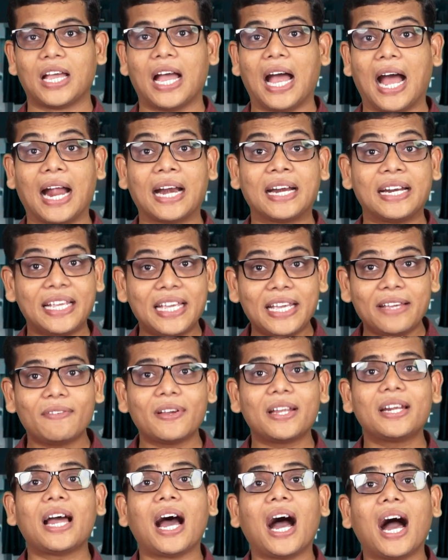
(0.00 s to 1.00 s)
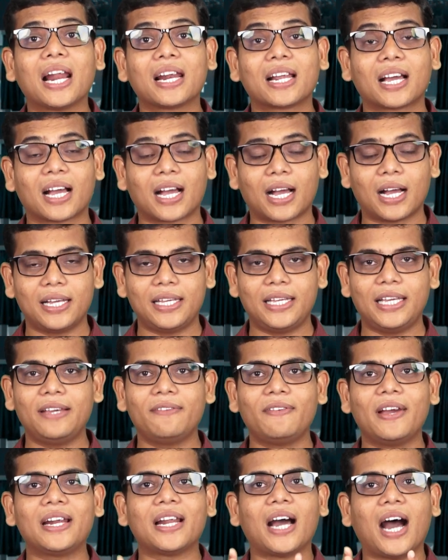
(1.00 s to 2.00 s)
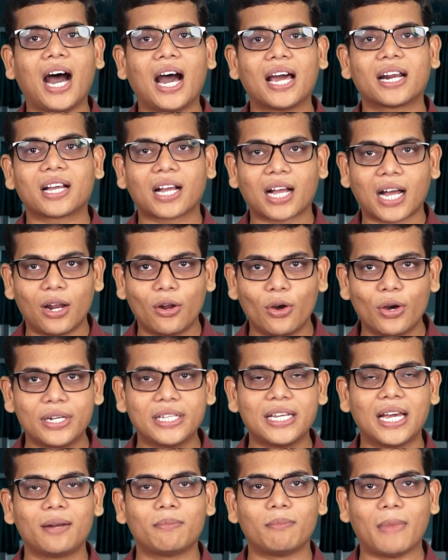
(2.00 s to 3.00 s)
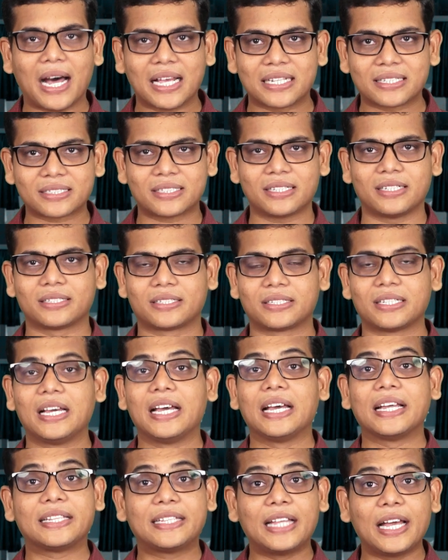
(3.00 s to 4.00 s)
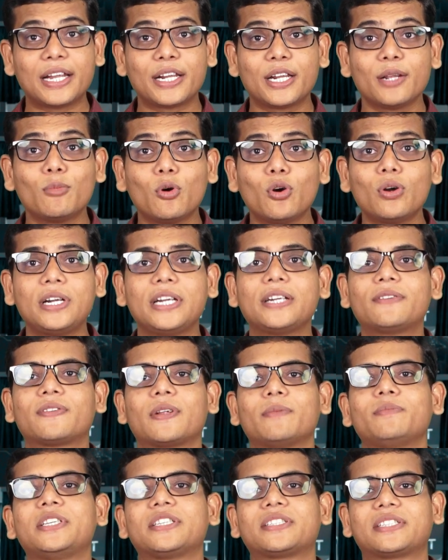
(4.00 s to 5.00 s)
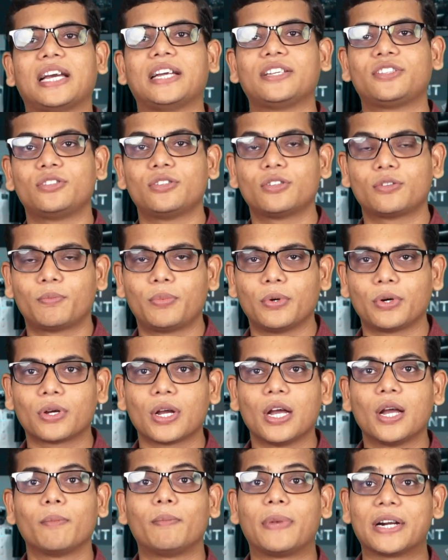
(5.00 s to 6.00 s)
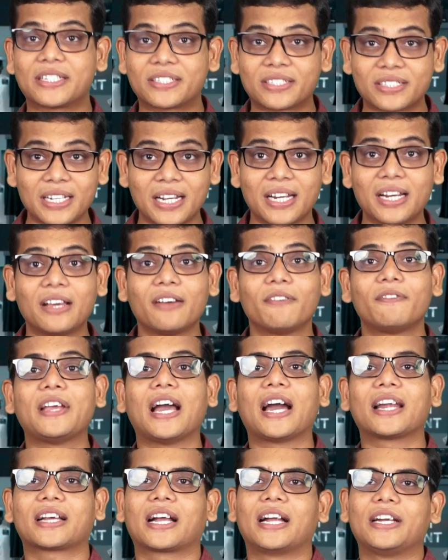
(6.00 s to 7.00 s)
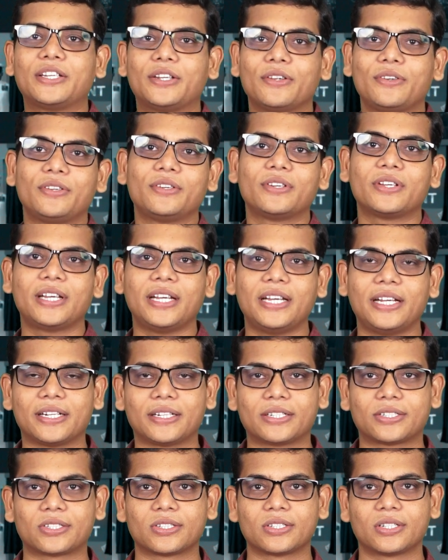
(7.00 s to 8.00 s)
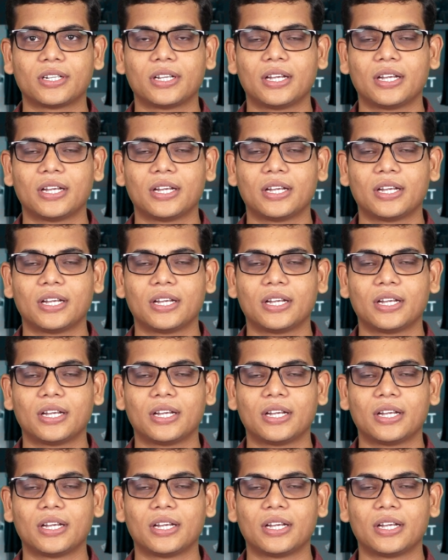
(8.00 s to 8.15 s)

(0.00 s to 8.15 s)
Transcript: and even our colonial masters, they removed it from the statute book, but still we are continuing it.